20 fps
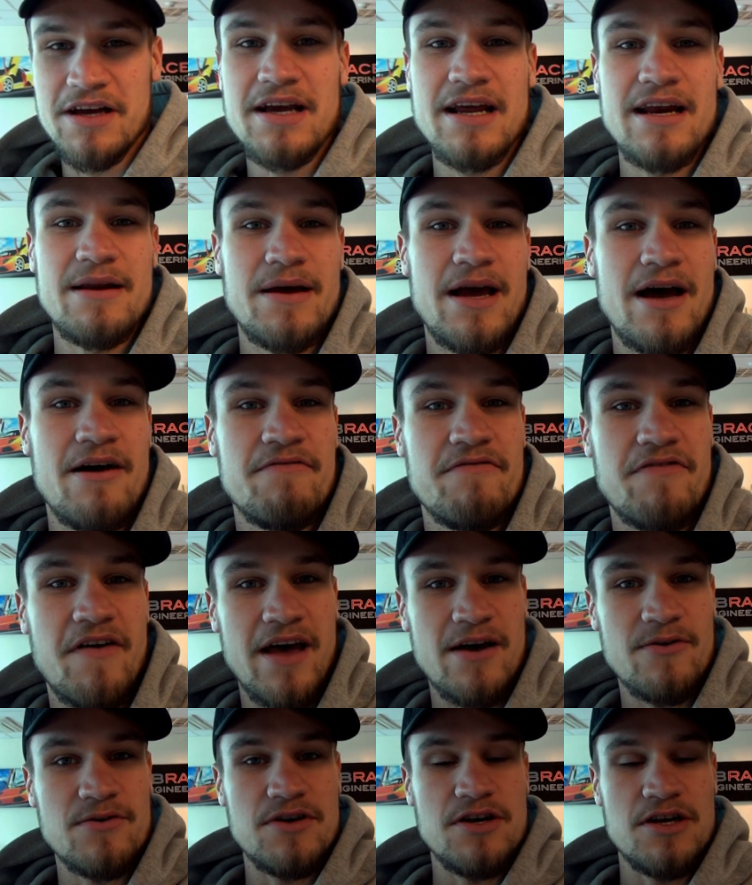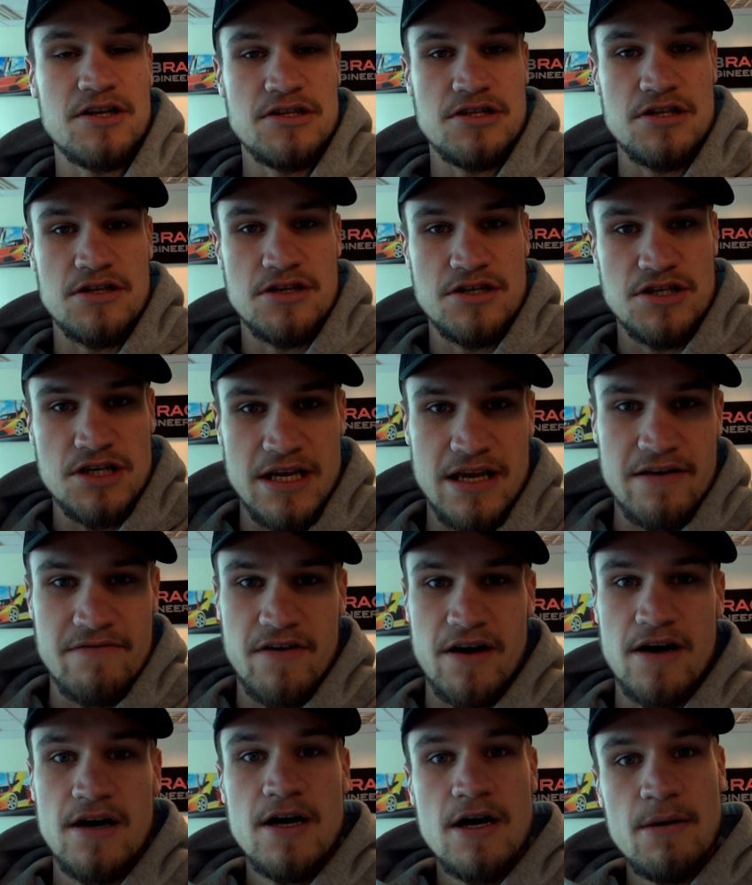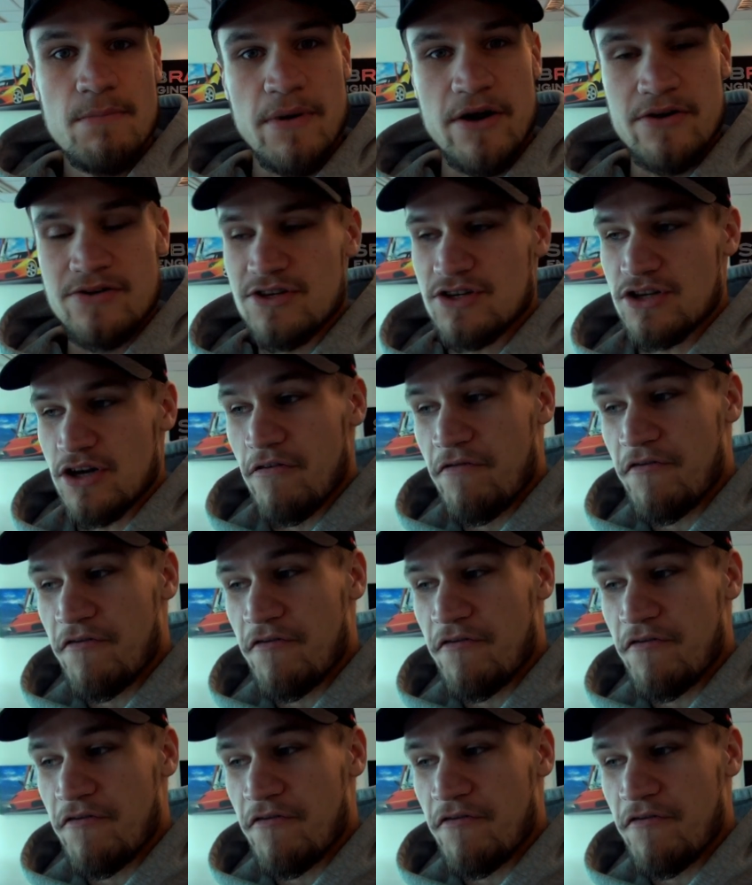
and going to get unveiled at the Geneva Motor Show.